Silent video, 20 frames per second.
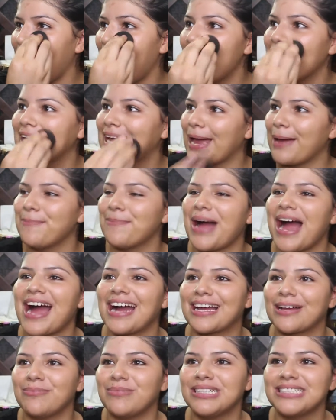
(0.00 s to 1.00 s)
I came
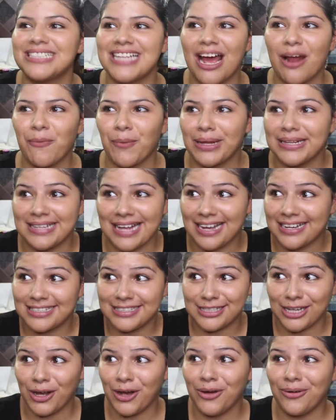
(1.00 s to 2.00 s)
back and my dad was like,
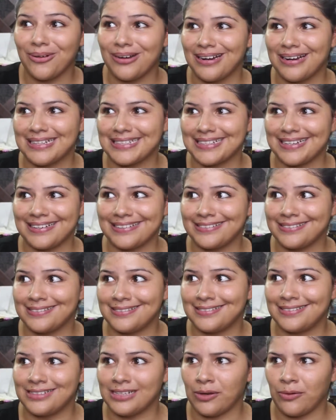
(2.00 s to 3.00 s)
"So?" And I was like,
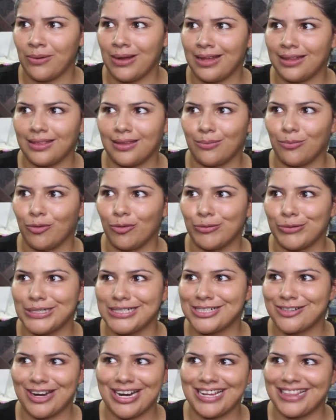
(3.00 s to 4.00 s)
"So what? The movie
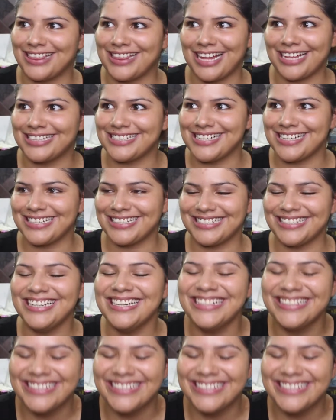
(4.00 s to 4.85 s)
was great. That's it."